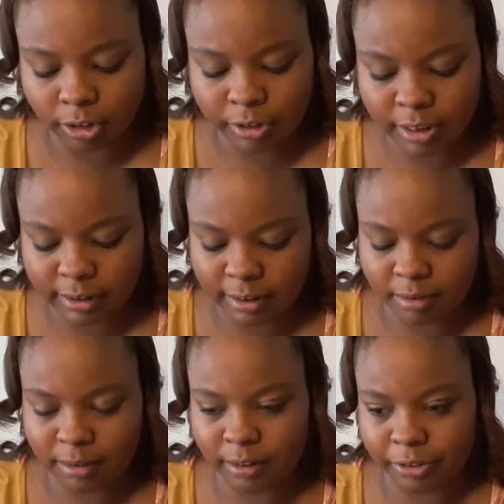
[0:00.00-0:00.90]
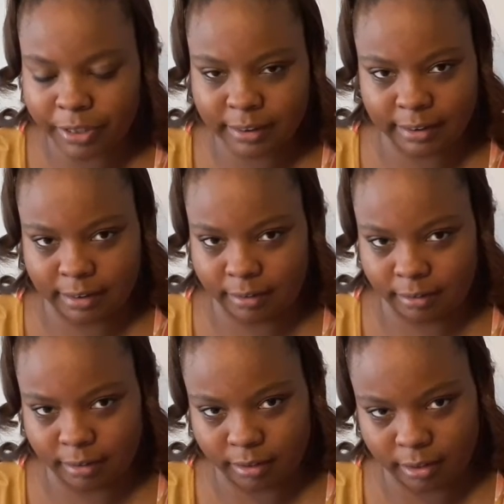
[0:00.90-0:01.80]
Kristen, Kristen
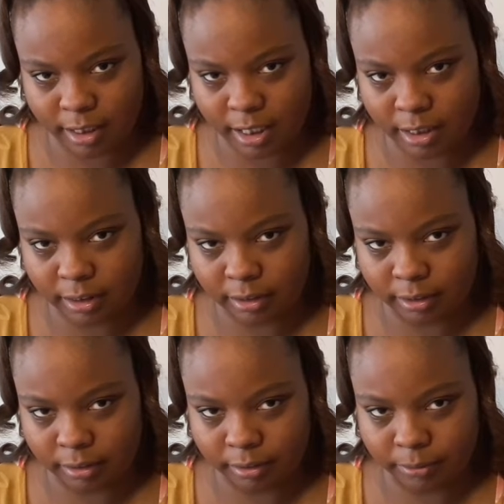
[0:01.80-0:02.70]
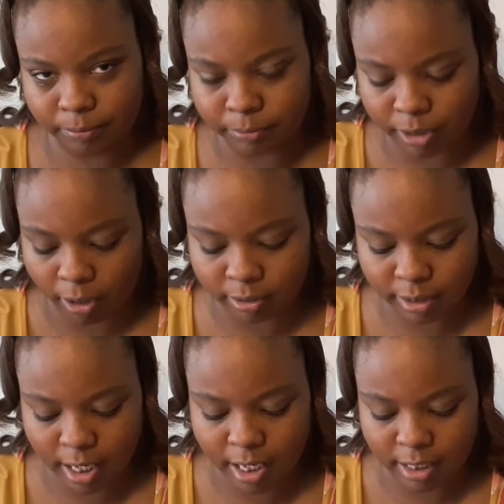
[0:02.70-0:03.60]
is talking
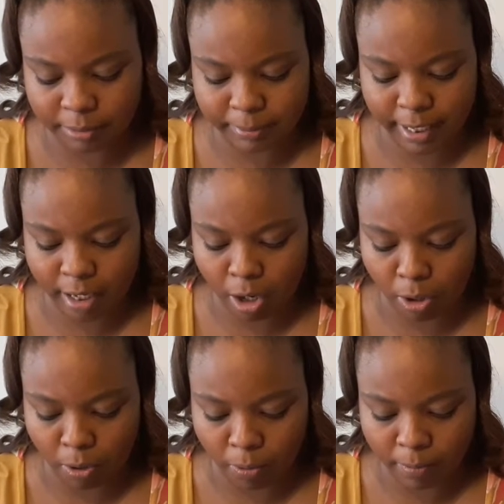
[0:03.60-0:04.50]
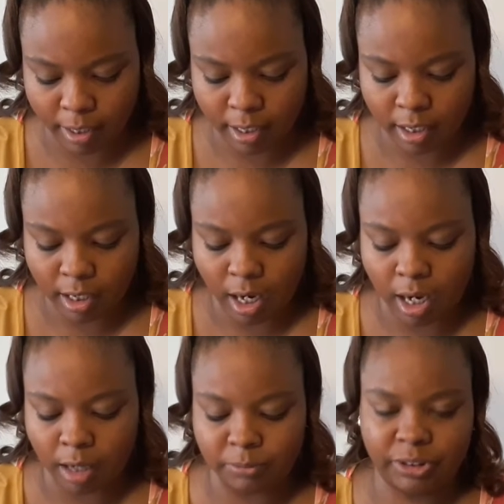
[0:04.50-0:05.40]
to her husband at home,
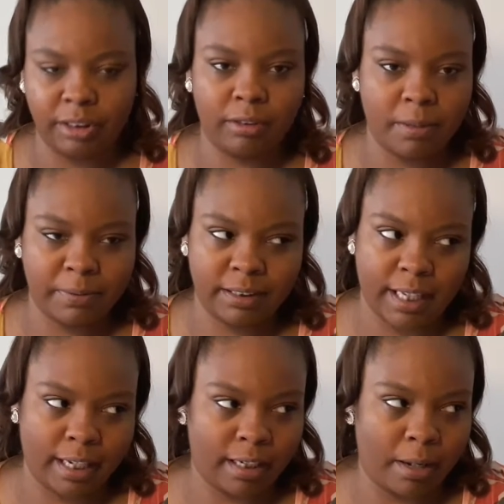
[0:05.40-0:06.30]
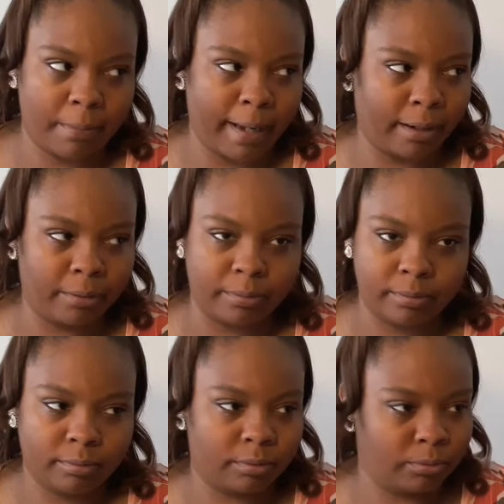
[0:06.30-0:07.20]
um, still upset about
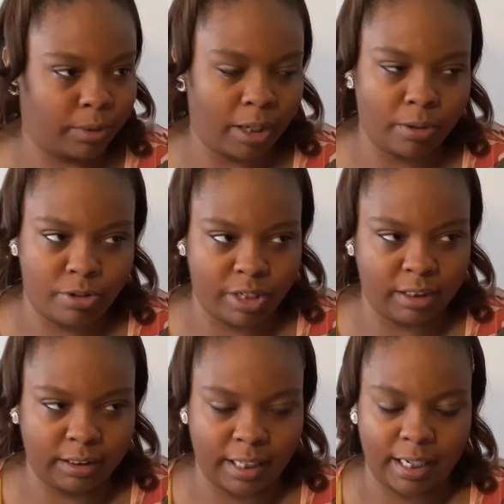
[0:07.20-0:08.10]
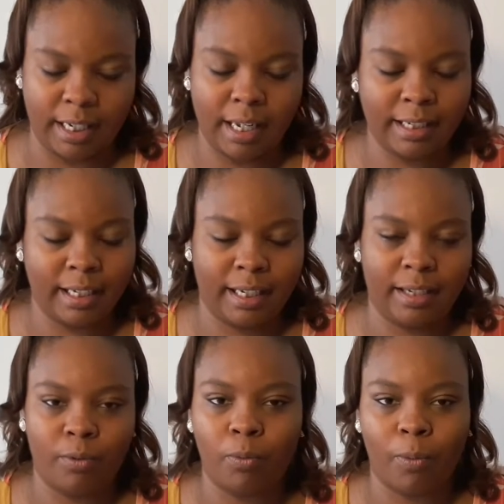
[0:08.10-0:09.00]
what OG said.
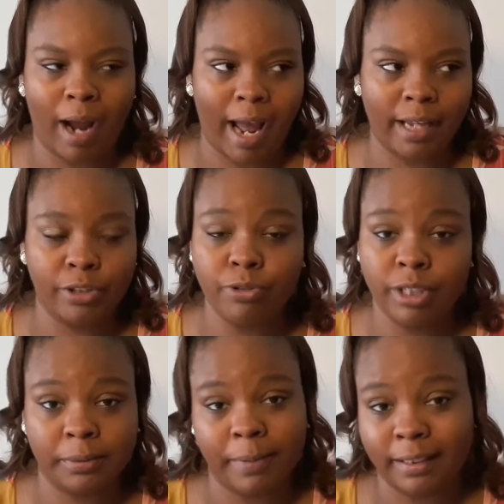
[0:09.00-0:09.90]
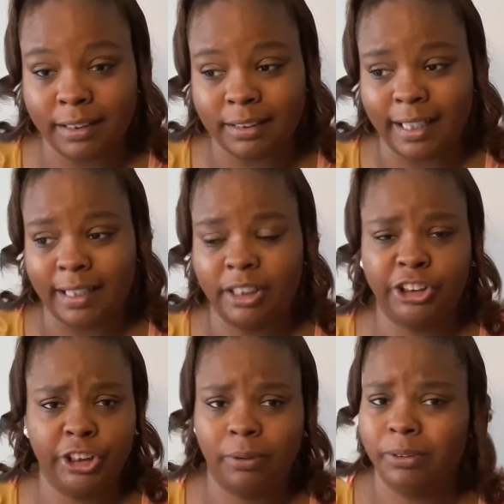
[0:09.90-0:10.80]
Again, why? You just met this lady.
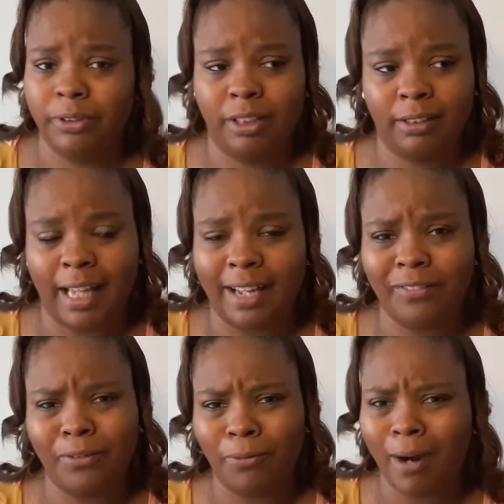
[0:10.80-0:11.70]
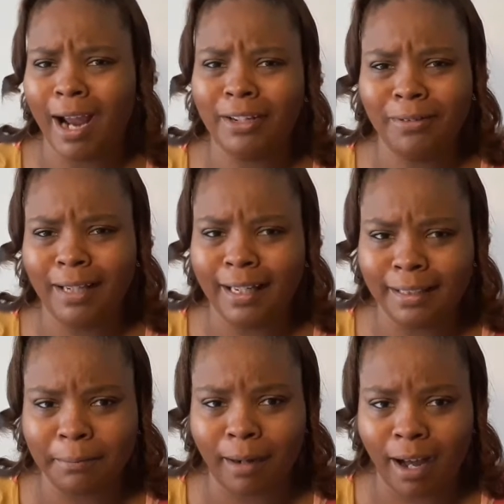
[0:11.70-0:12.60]
She don't know your life. Why are you
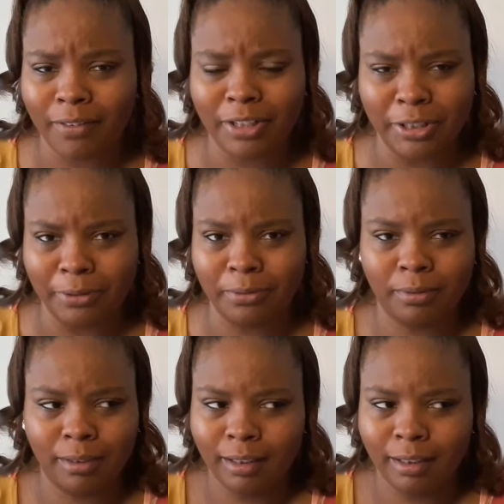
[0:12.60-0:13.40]
letting it bother you?